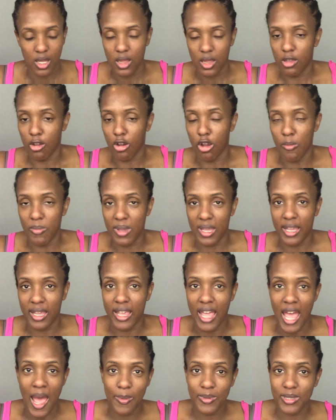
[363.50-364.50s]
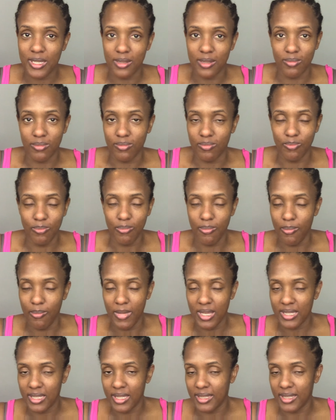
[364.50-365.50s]
there are going to be gaps and
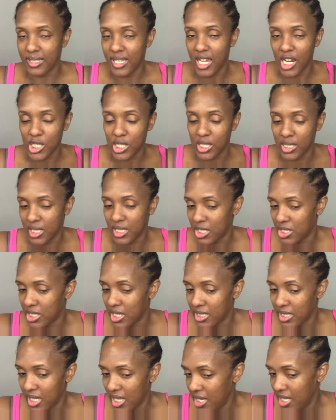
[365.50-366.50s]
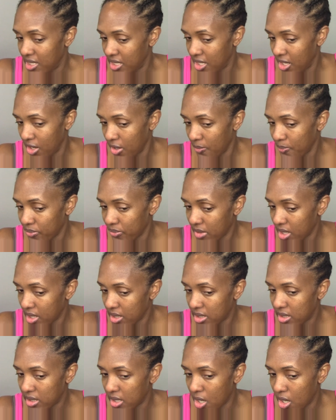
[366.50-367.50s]
missing sections. It's just easier.
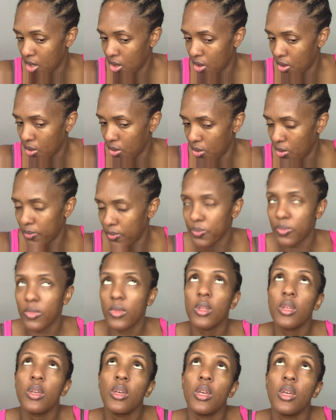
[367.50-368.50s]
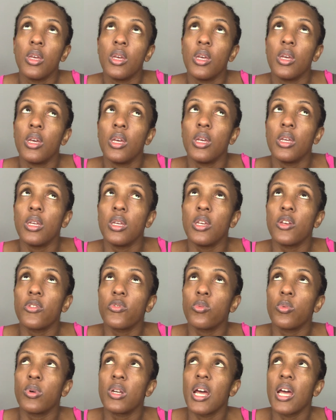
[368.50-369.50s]
So if
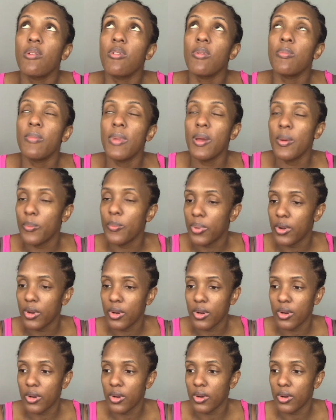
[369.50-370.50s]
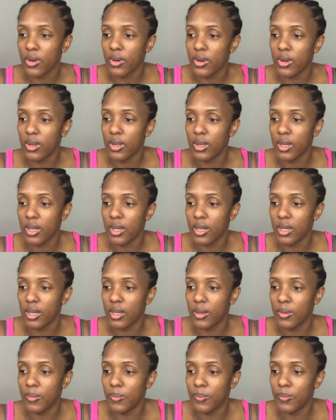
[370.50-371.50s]
what I remember,
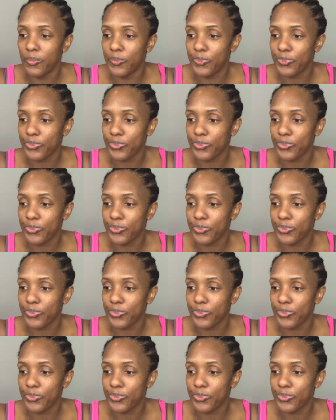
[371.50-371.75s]
I